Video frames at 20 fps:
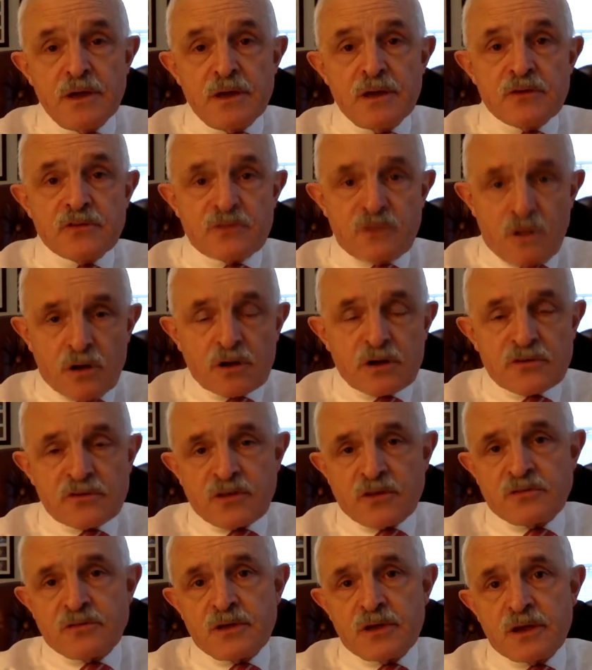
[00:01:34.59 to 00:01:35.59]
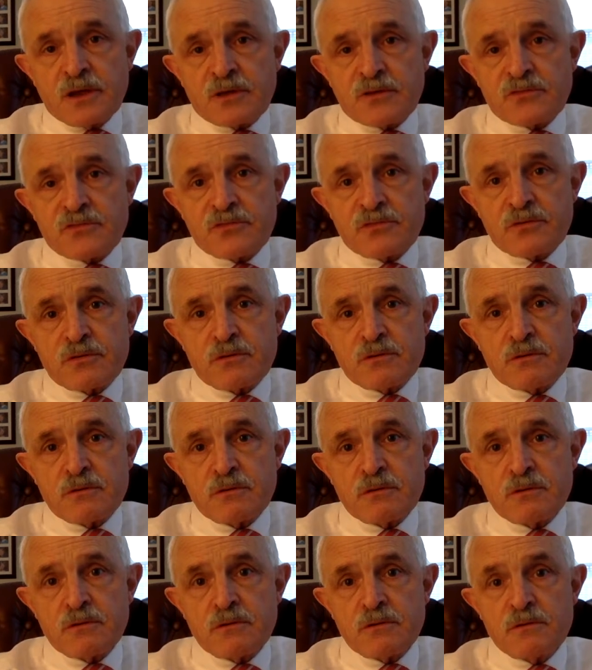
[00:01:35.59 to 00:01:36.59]
as long as it takes
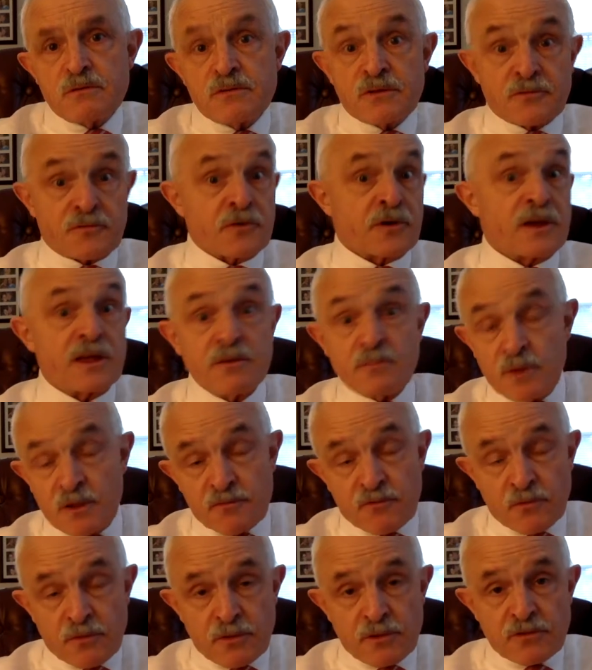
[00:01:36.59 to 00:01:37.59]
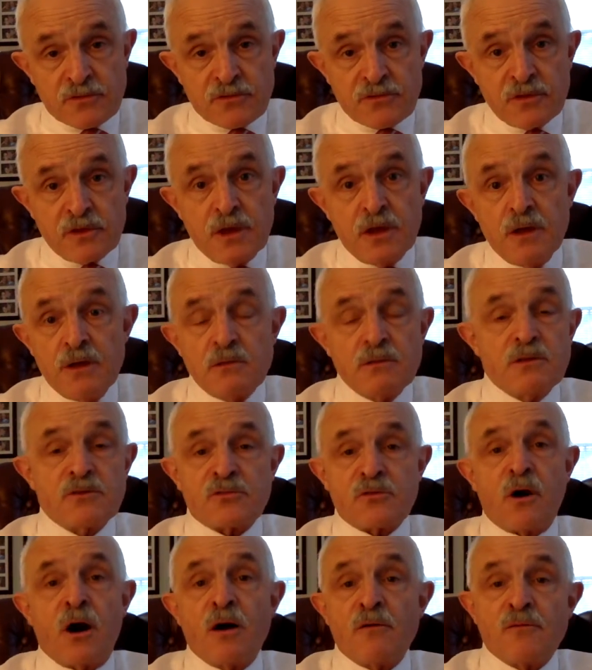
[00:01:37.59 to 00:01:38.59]
to forgive me for this
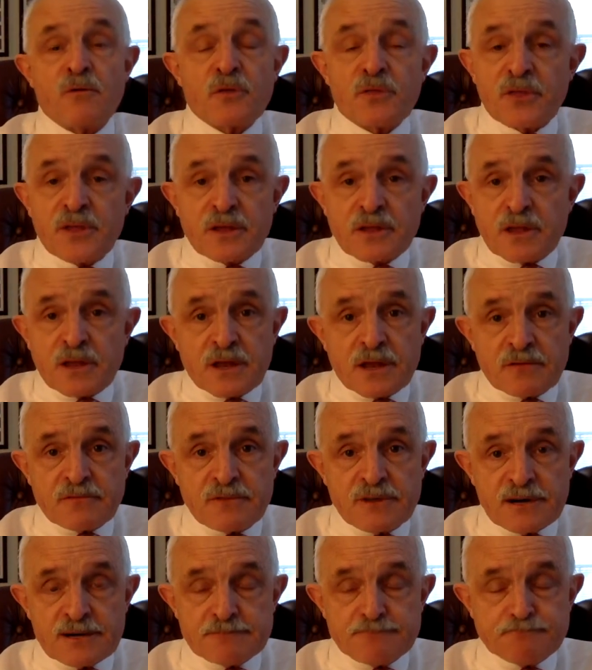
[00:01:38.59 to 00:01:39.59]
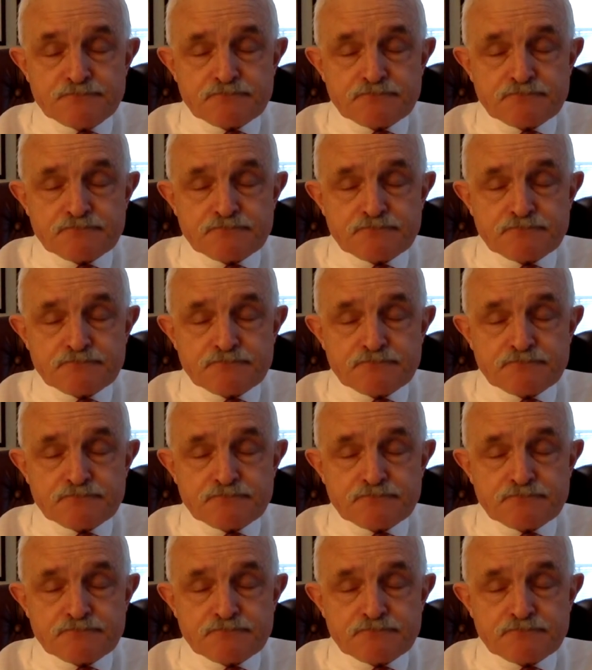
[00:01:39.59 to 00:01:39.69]
awful thing that I've done.